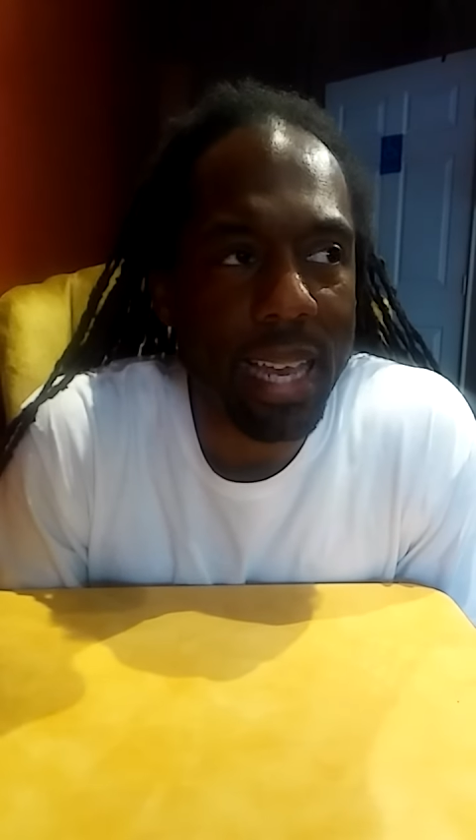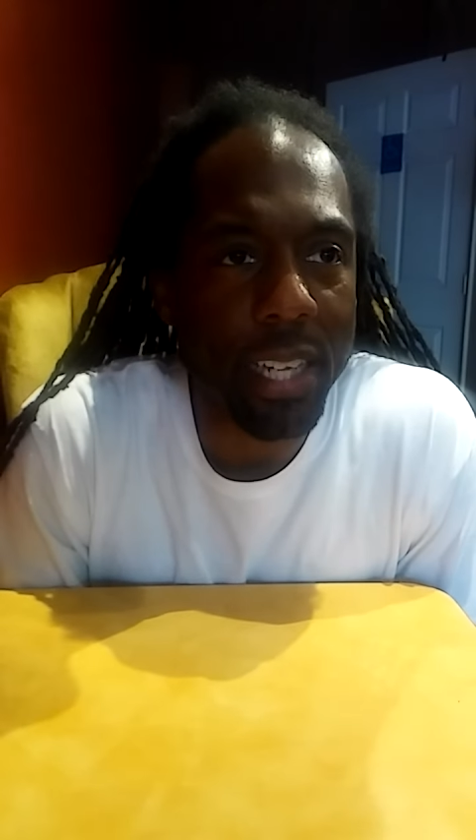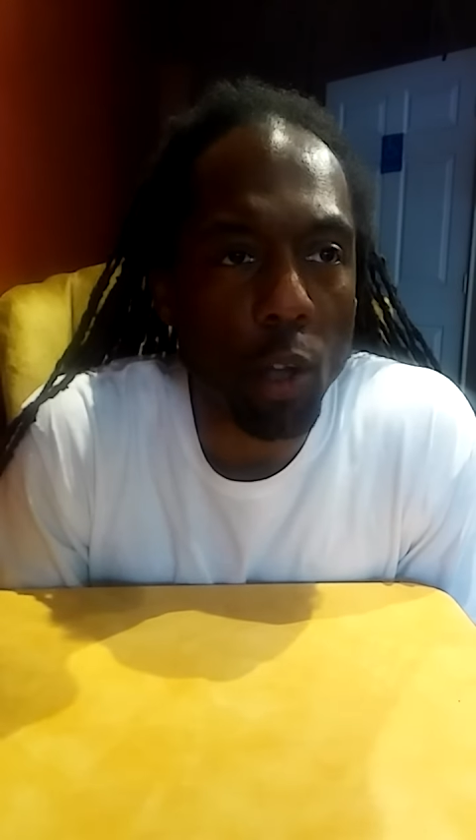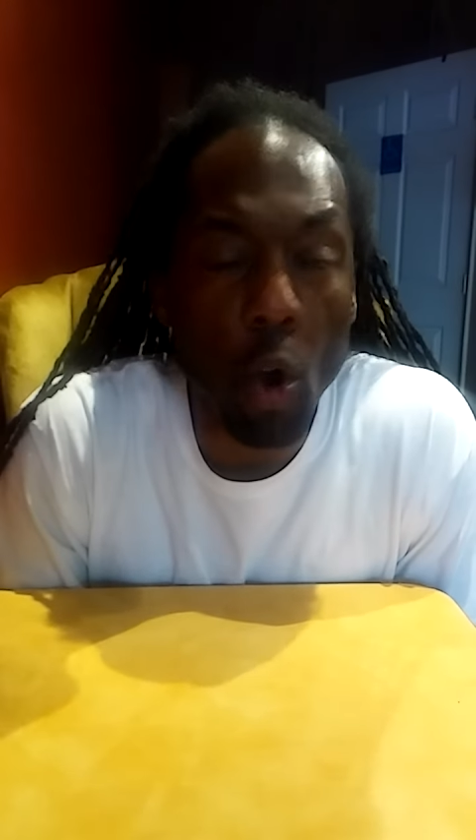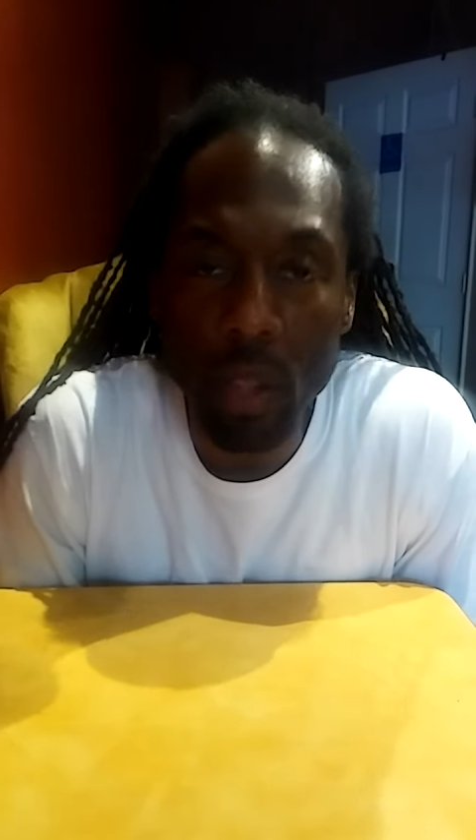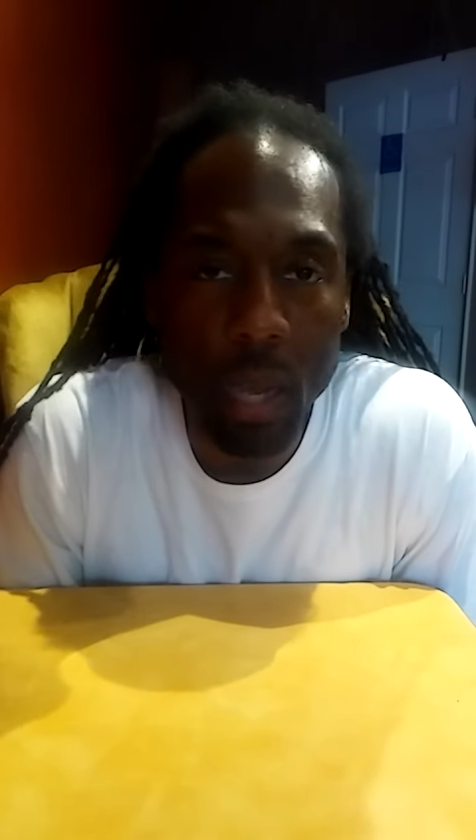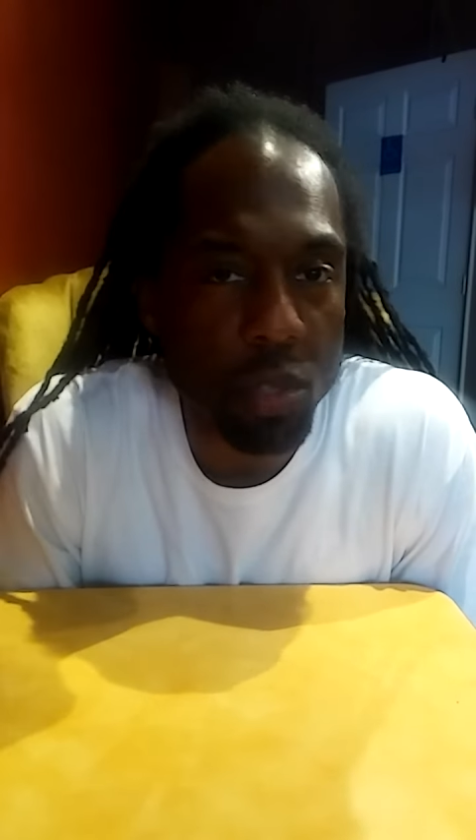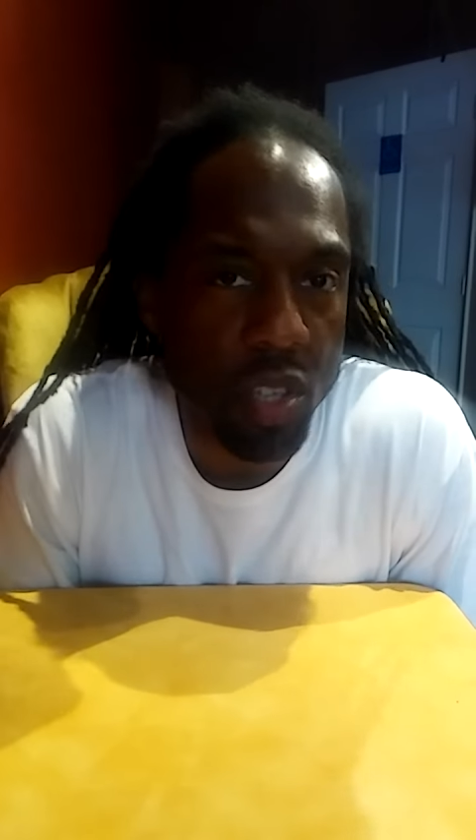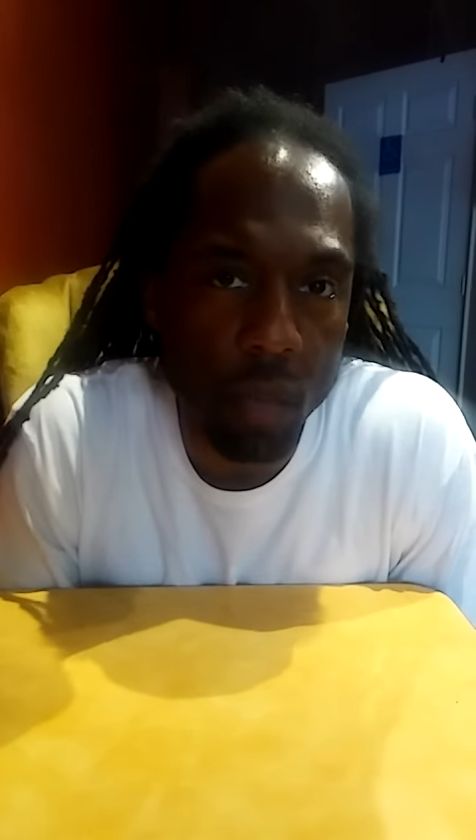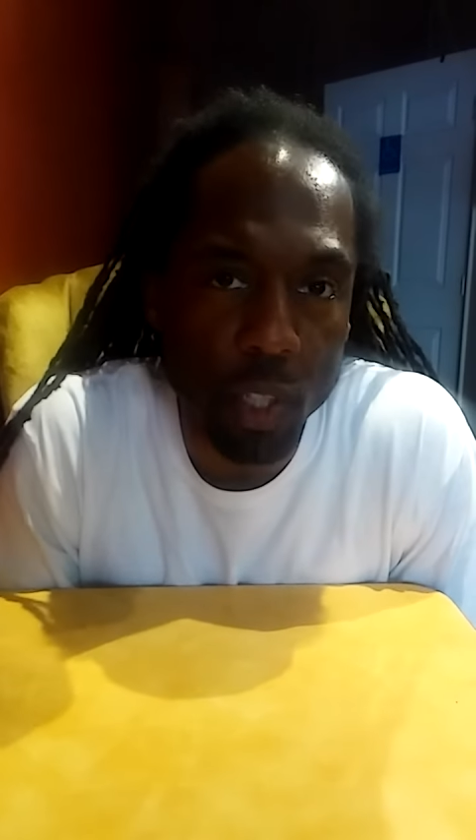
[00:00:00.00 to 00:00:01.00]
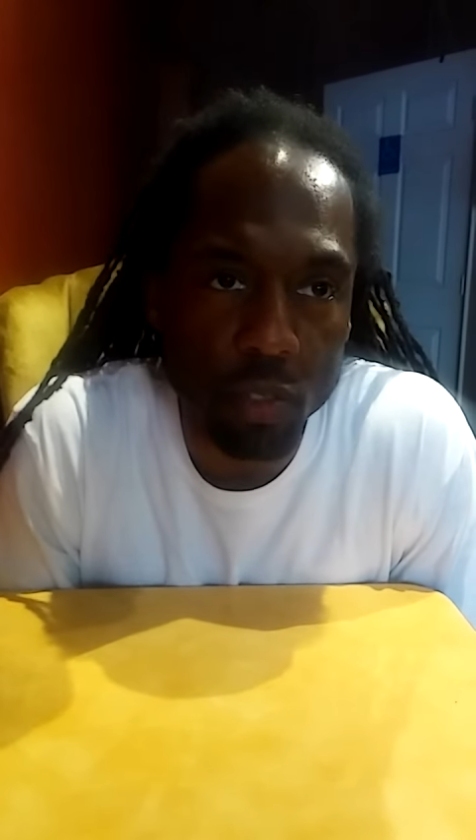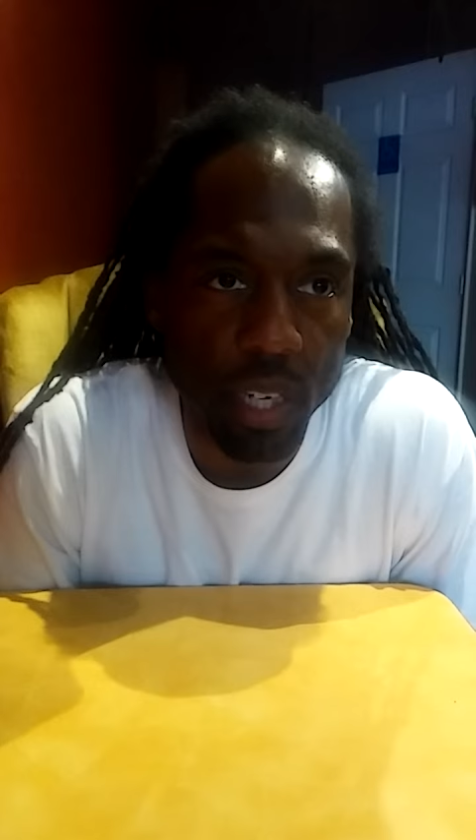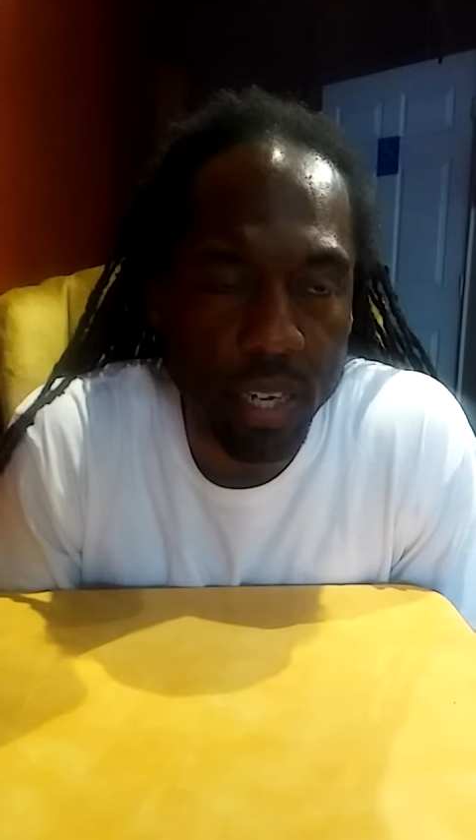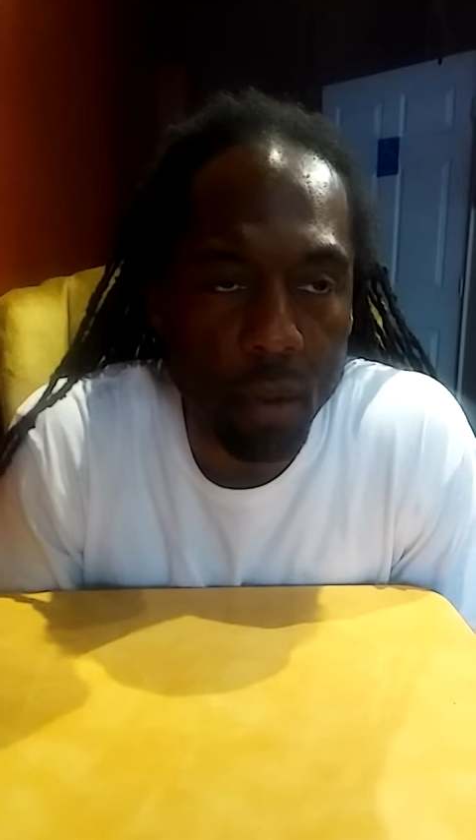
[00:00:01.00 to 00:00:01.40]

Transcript: And all that was chemistry,